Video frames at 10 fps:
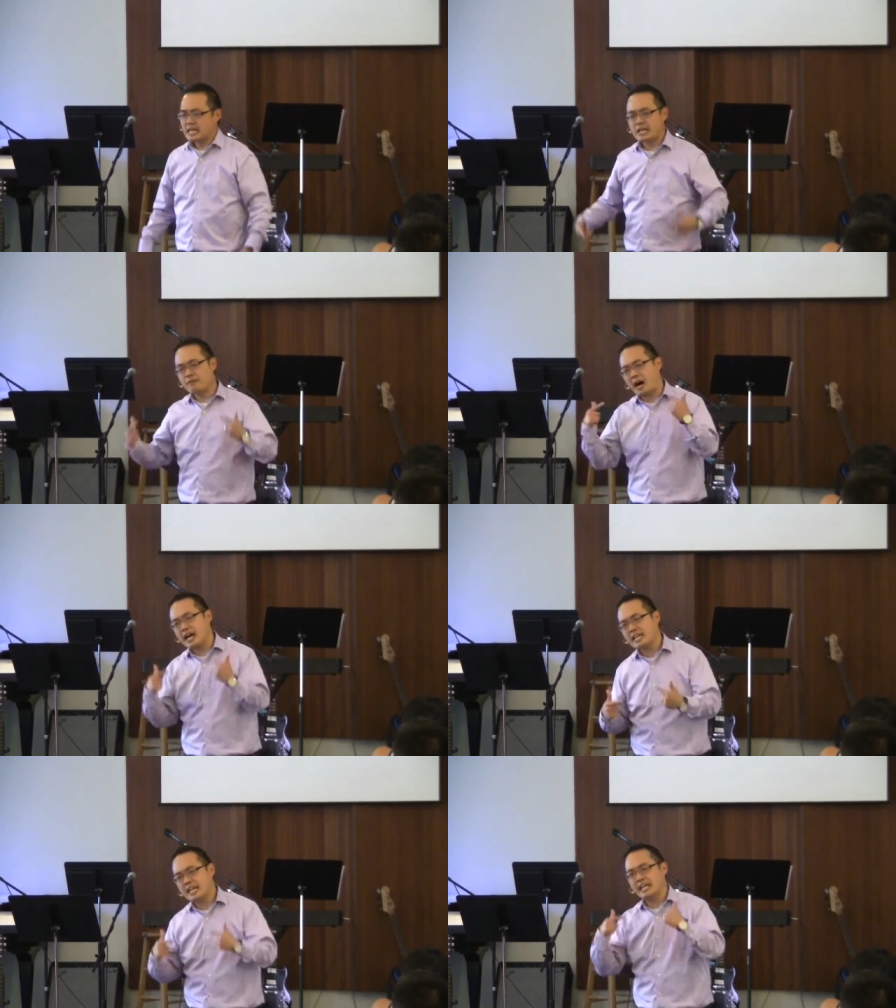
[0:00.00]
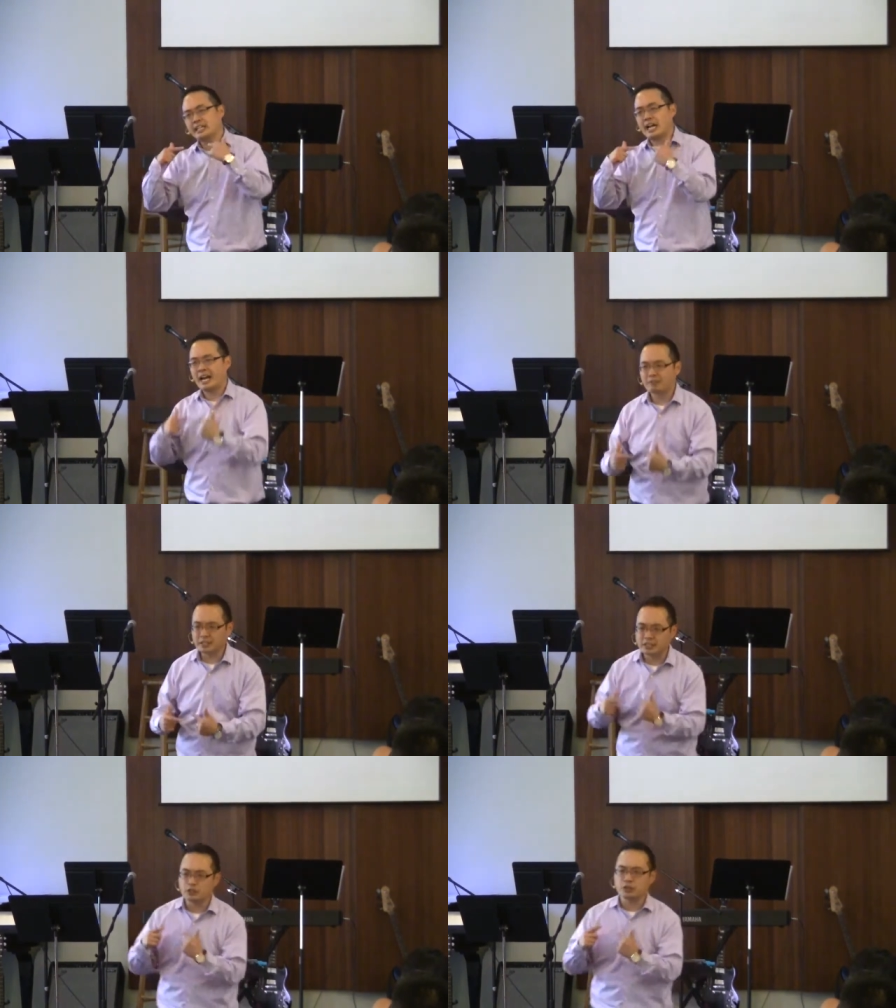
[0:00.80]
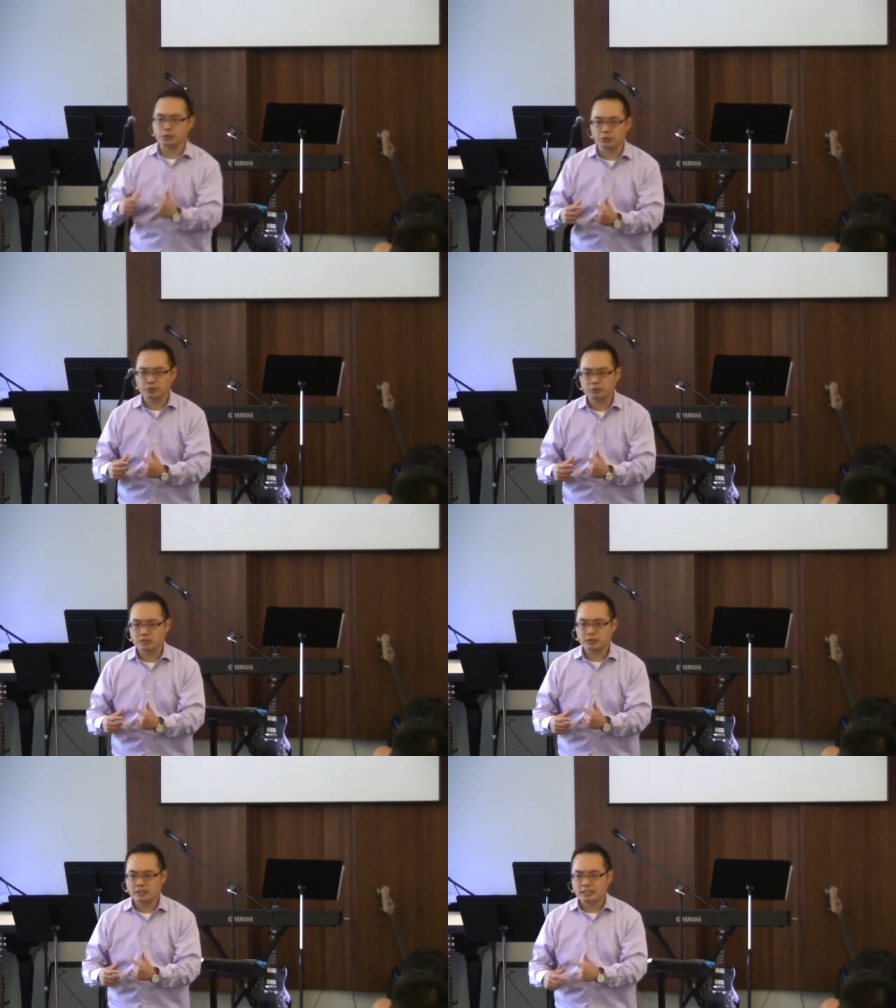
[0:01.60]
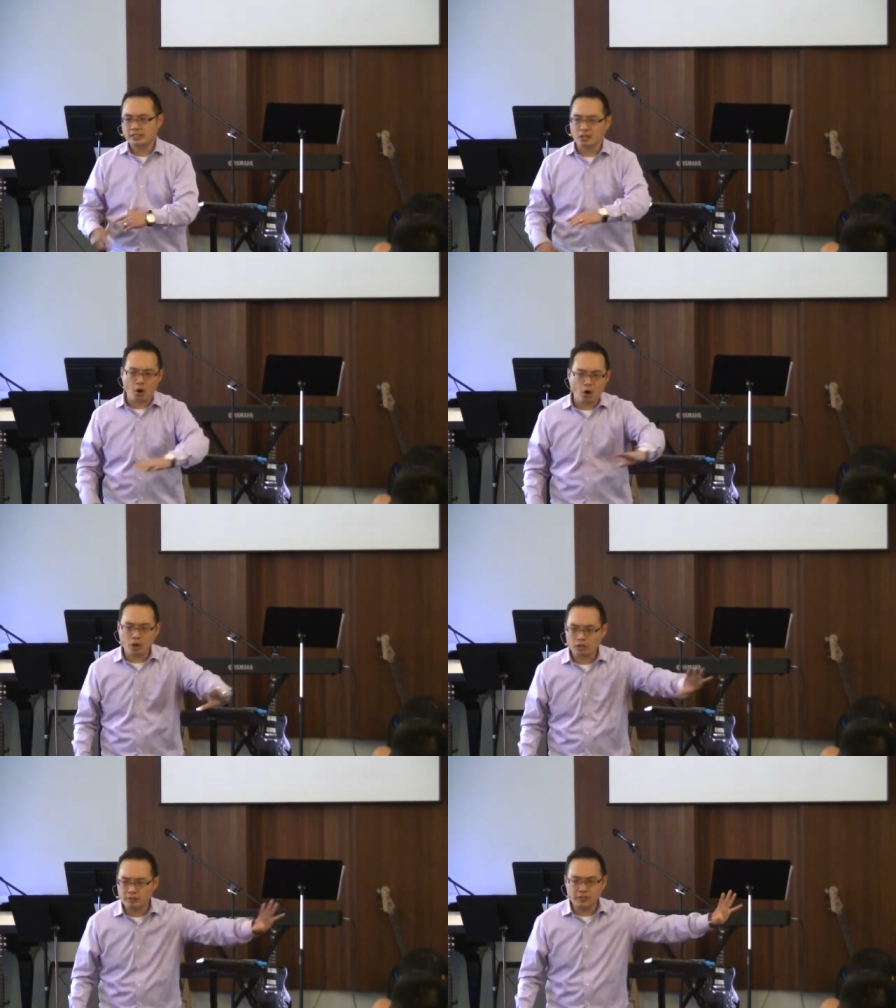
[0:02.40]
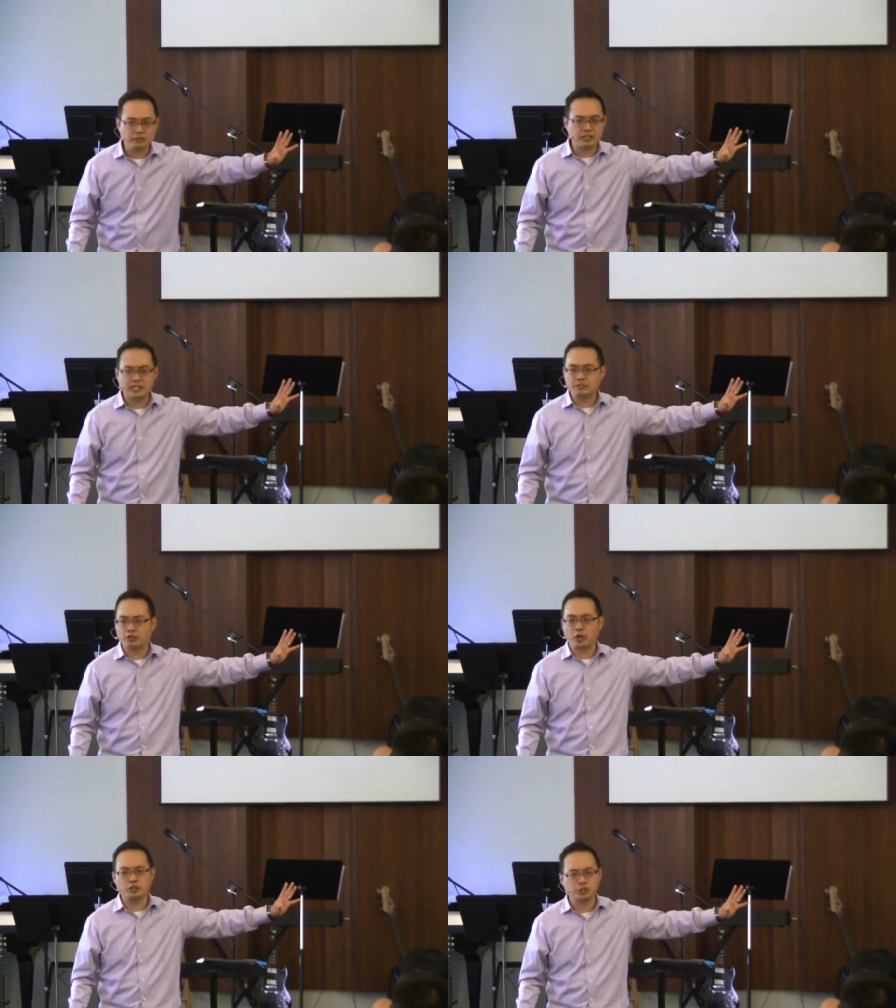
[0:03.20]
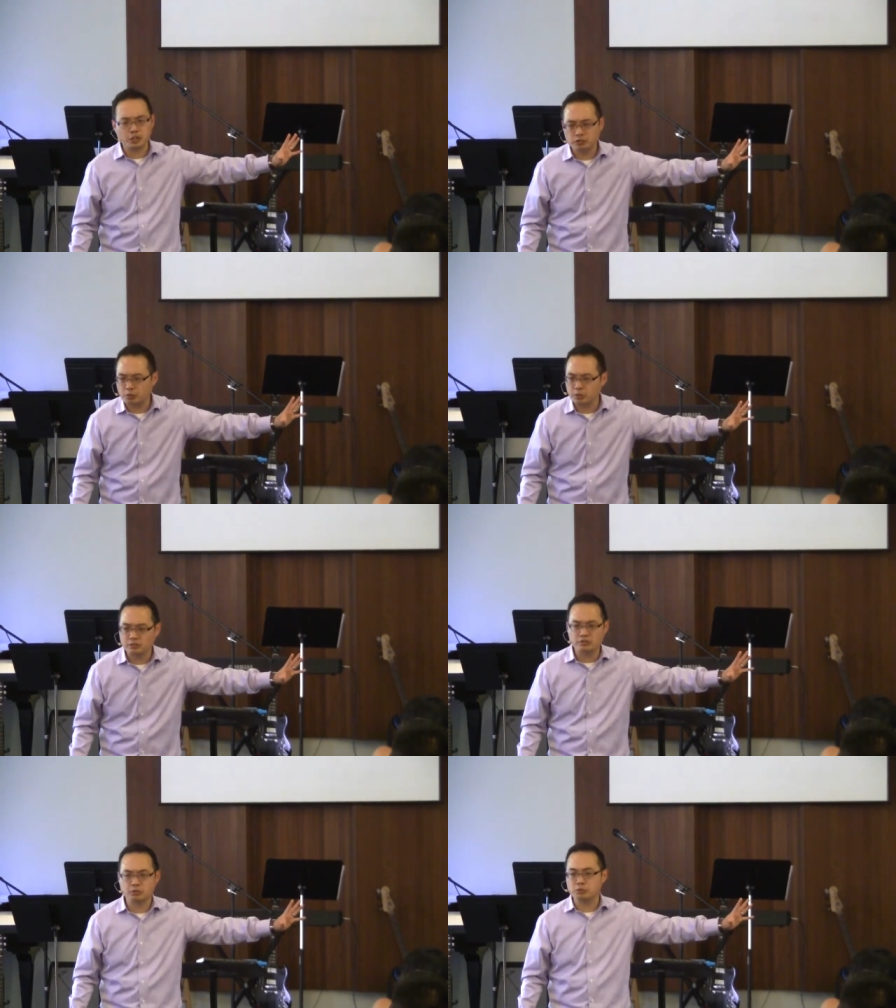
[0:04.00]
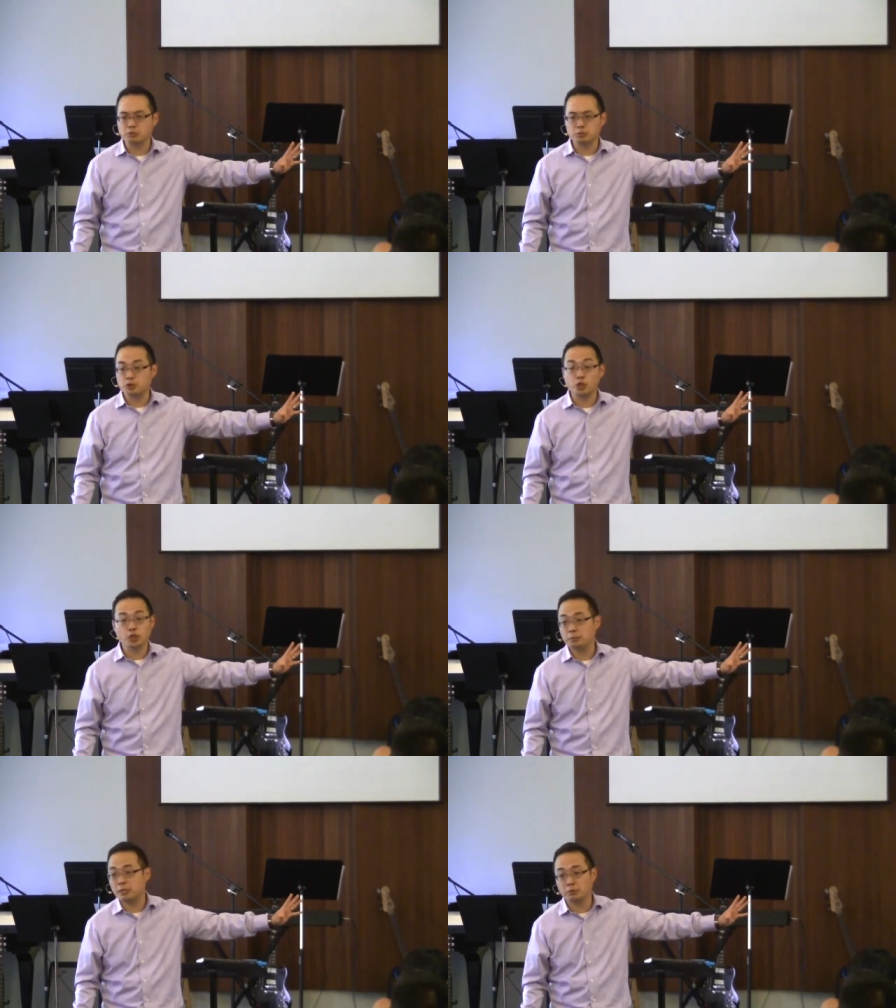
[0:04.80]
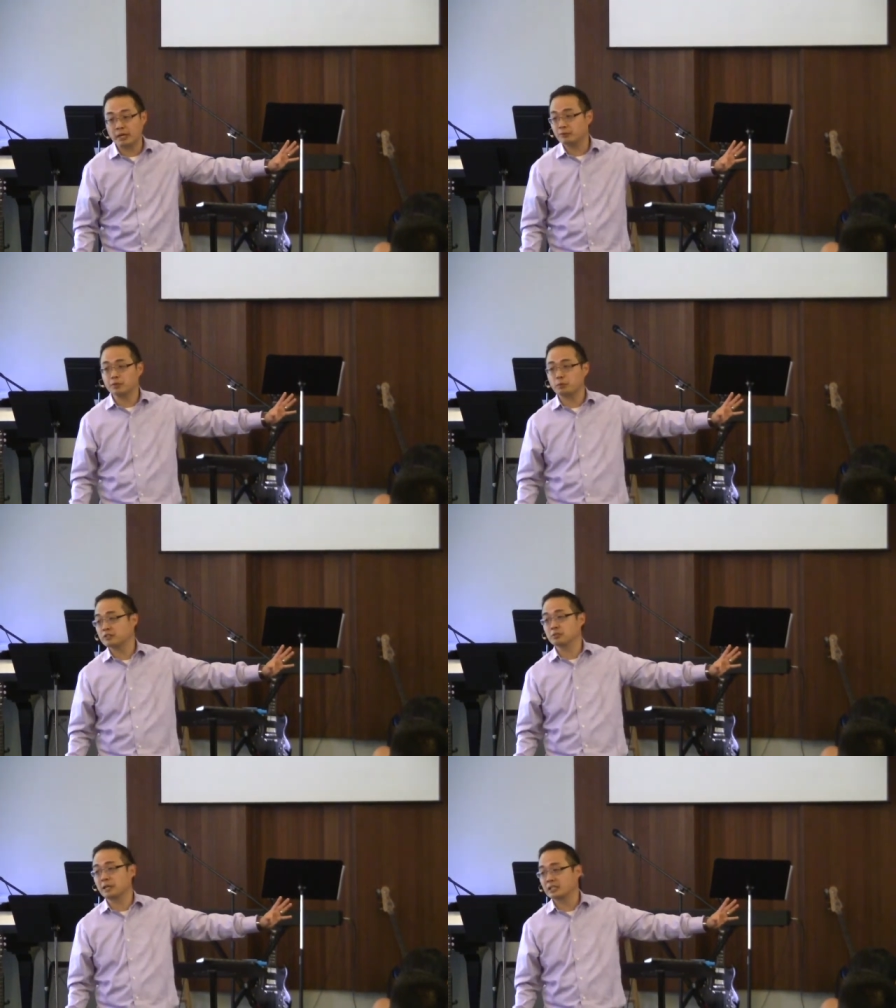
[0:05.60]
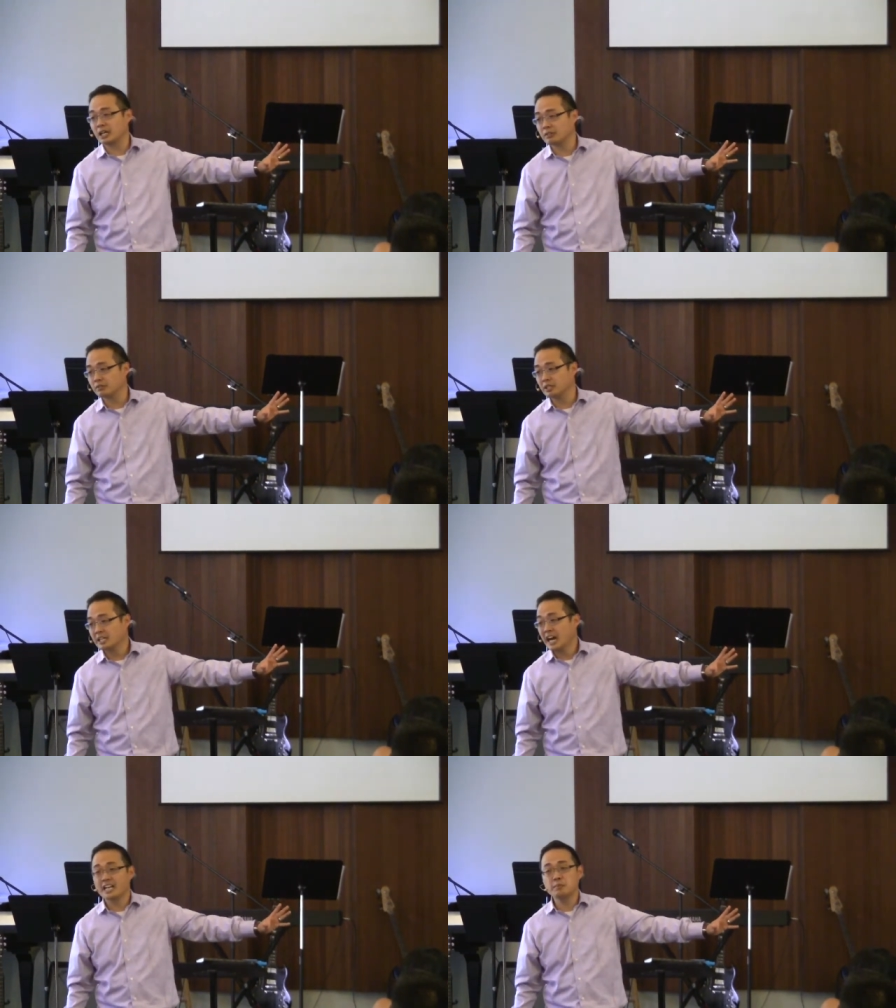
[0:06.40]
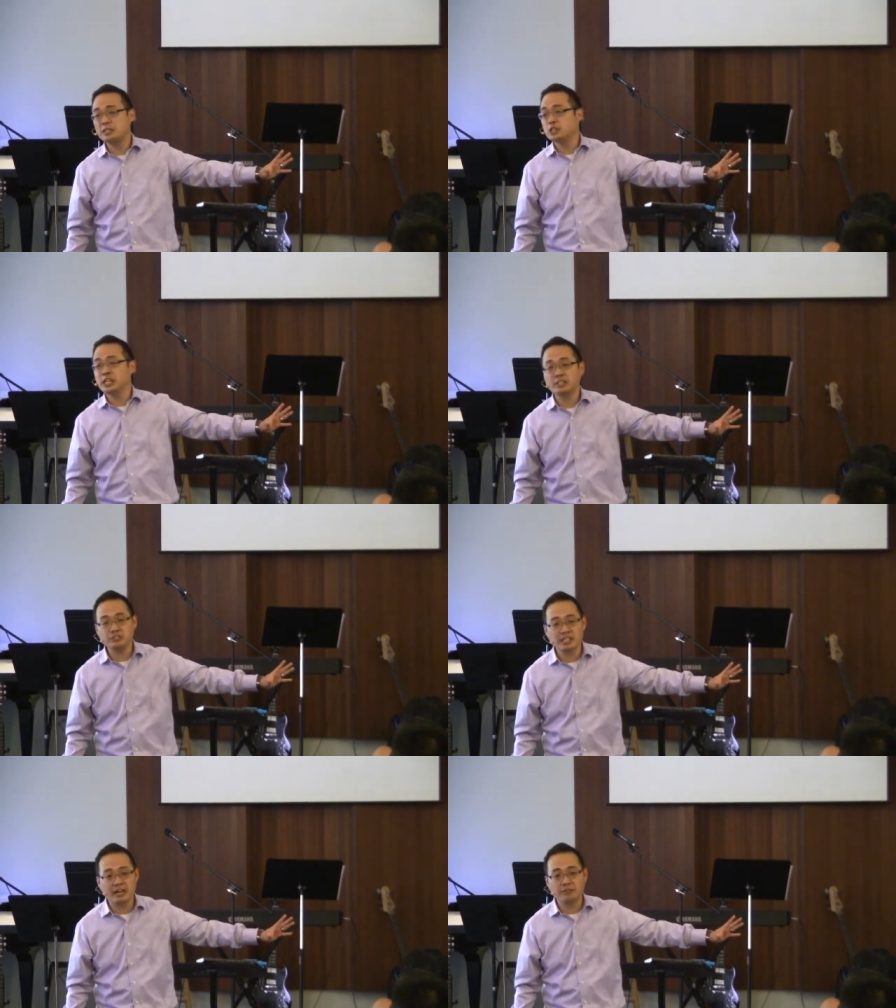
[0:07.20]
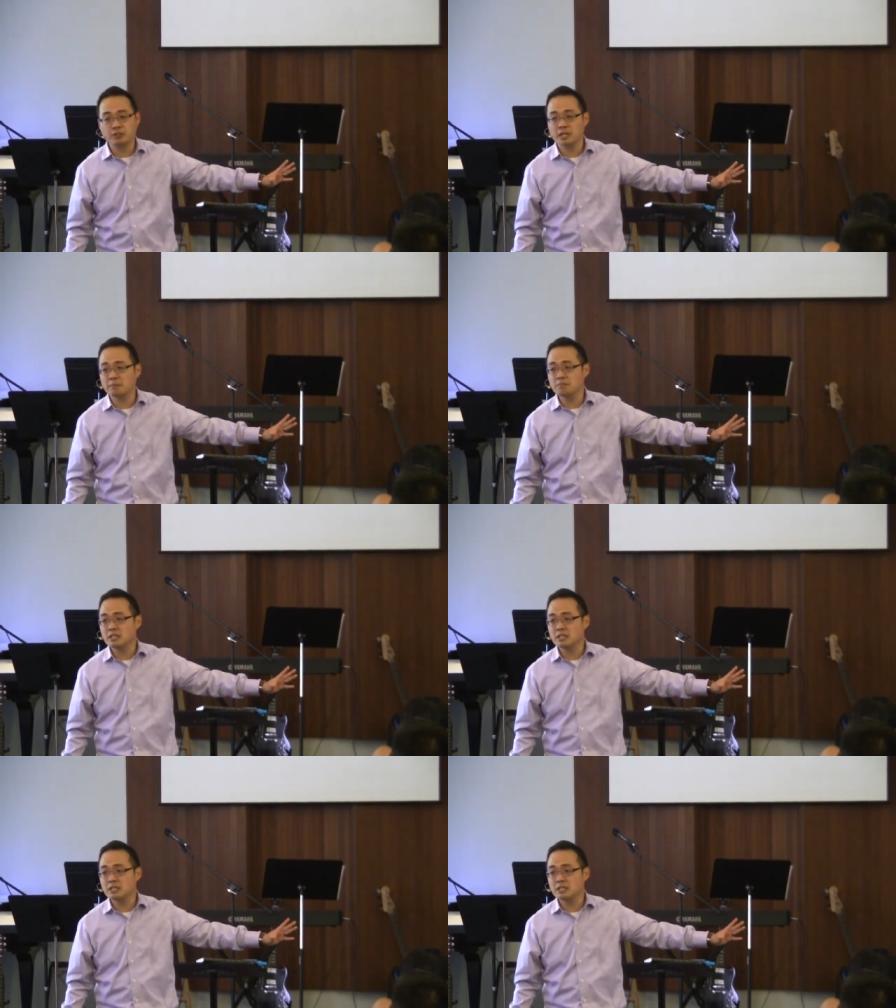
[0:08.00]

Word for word: If I can't have it in you, then all of these things are just going to jerk me around for the rest of my life. I'm going to be chasing after them,